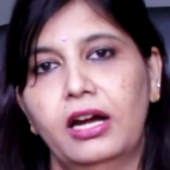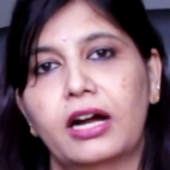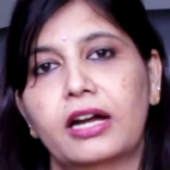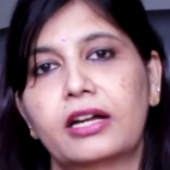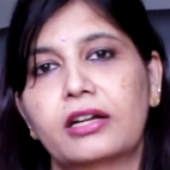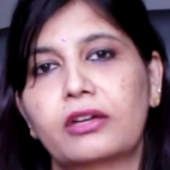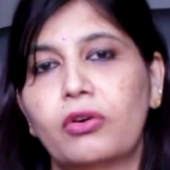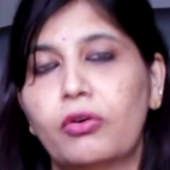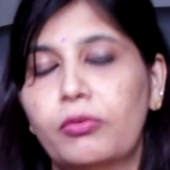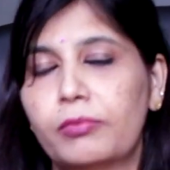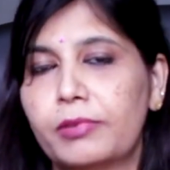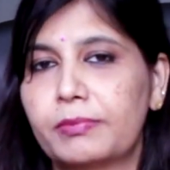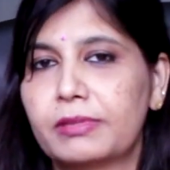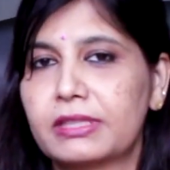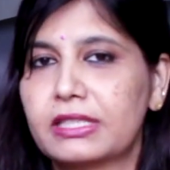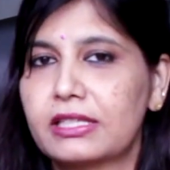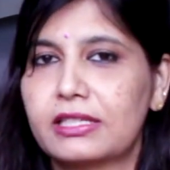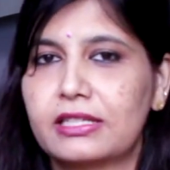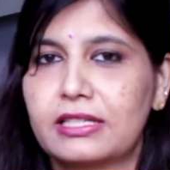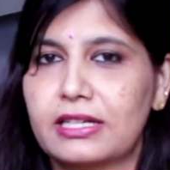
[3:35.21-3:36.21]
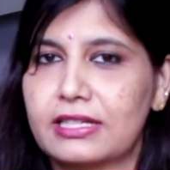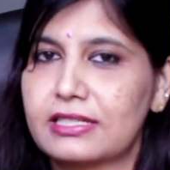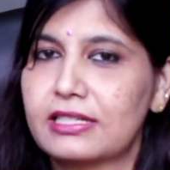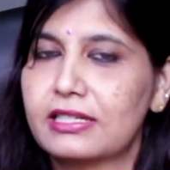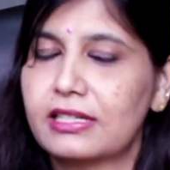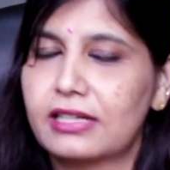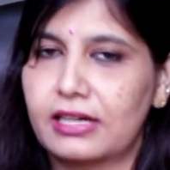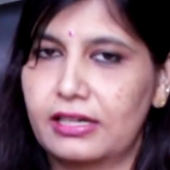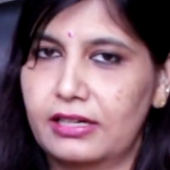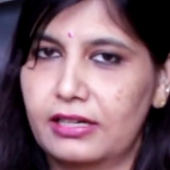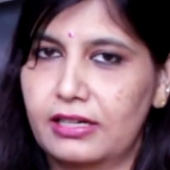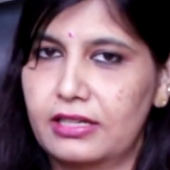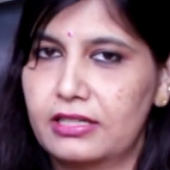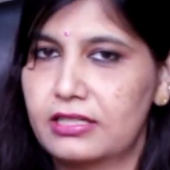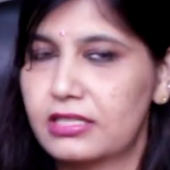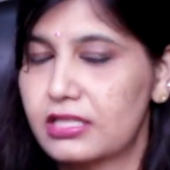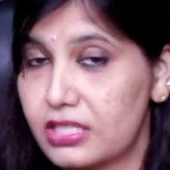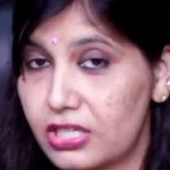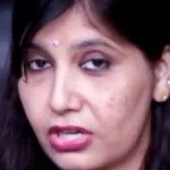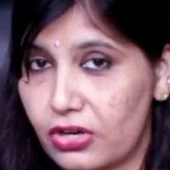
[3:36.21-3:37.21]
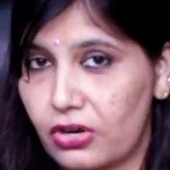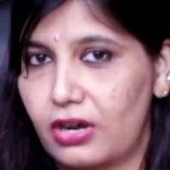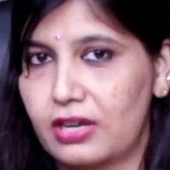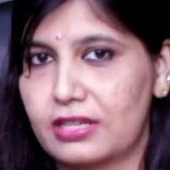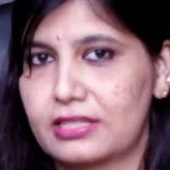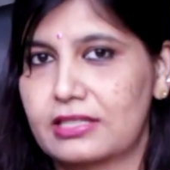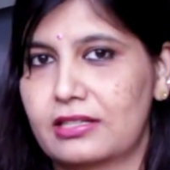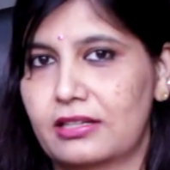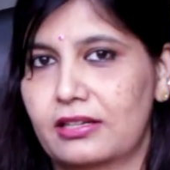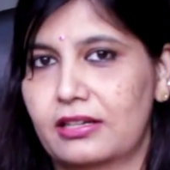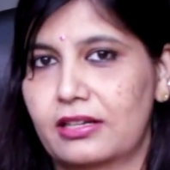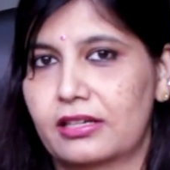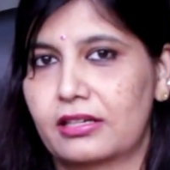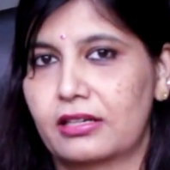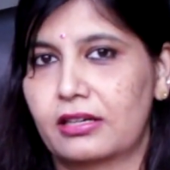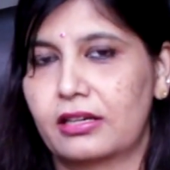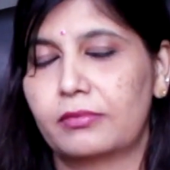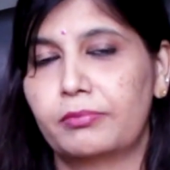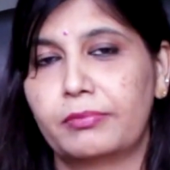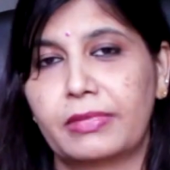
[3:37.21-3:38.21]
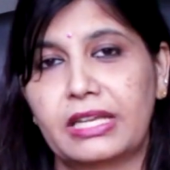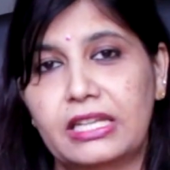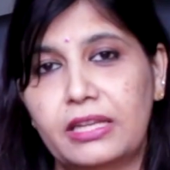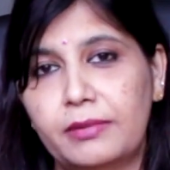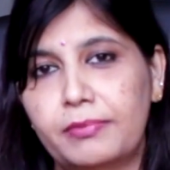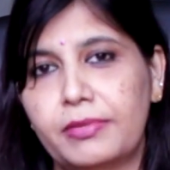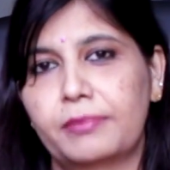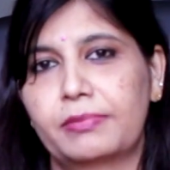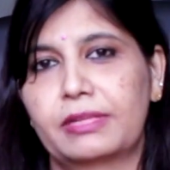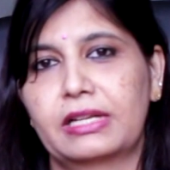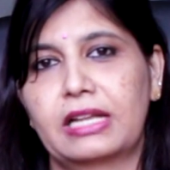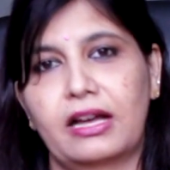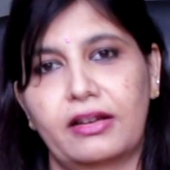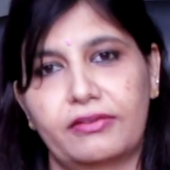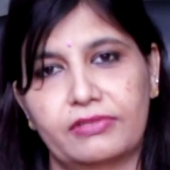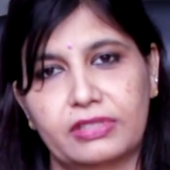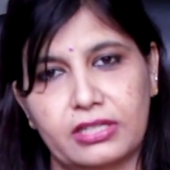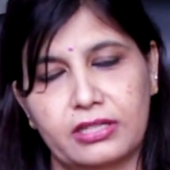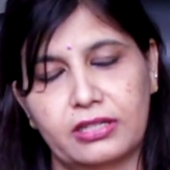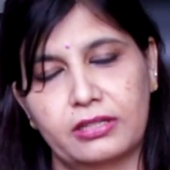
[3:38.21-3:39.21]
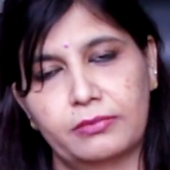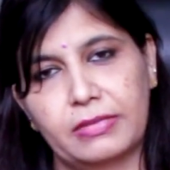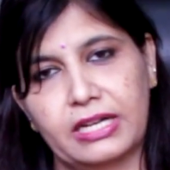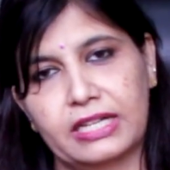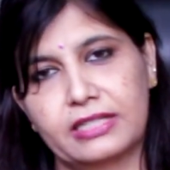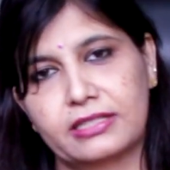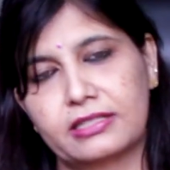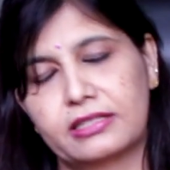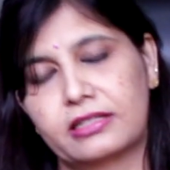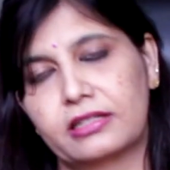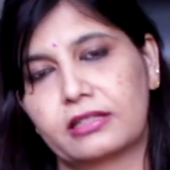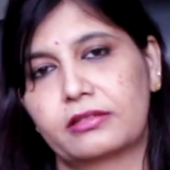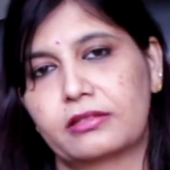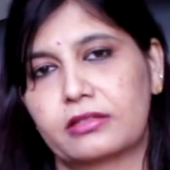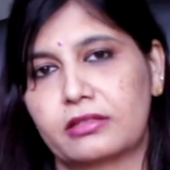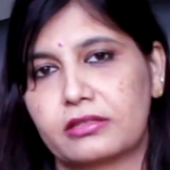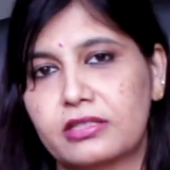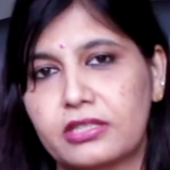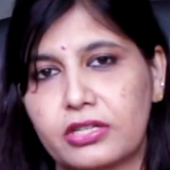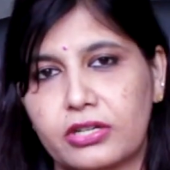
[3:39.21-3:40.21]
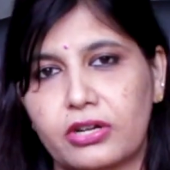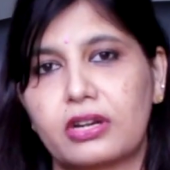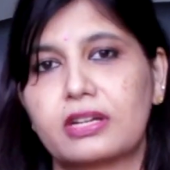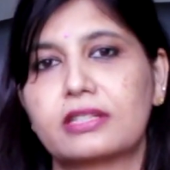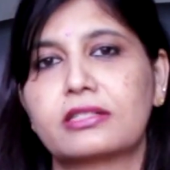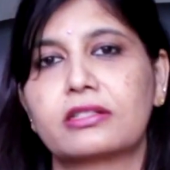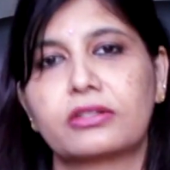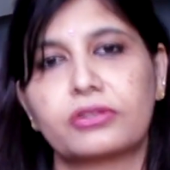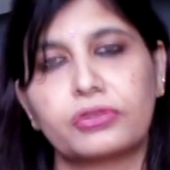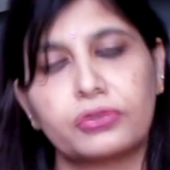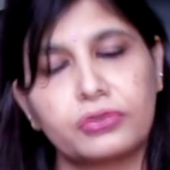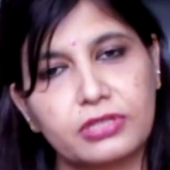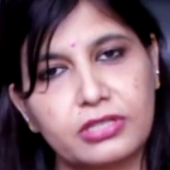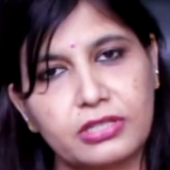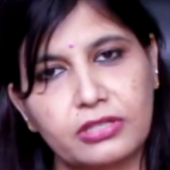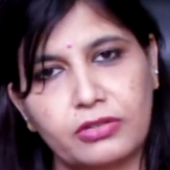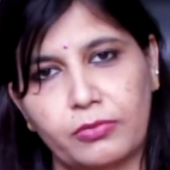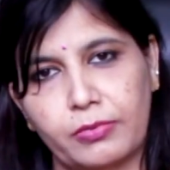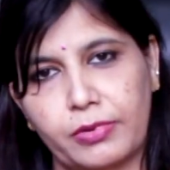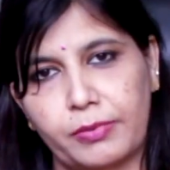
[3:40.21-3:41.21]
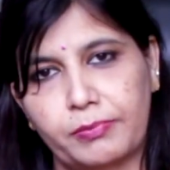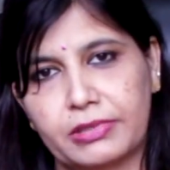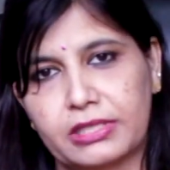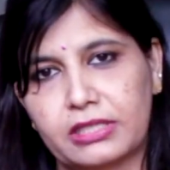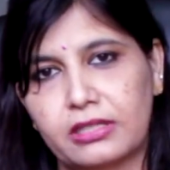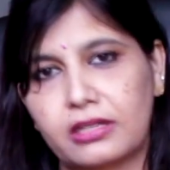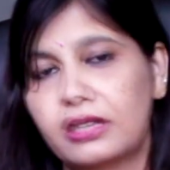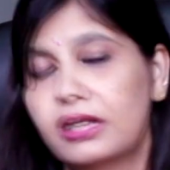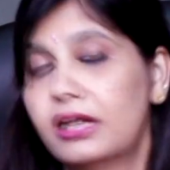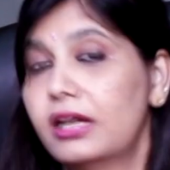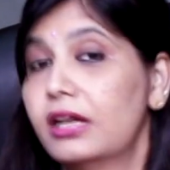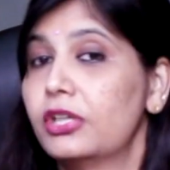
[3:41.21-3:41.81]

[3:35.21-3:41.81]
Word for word: And homeopathy doesn't contain steroids in it. And many people have their in minds that uh, steroids are used in homeopathy.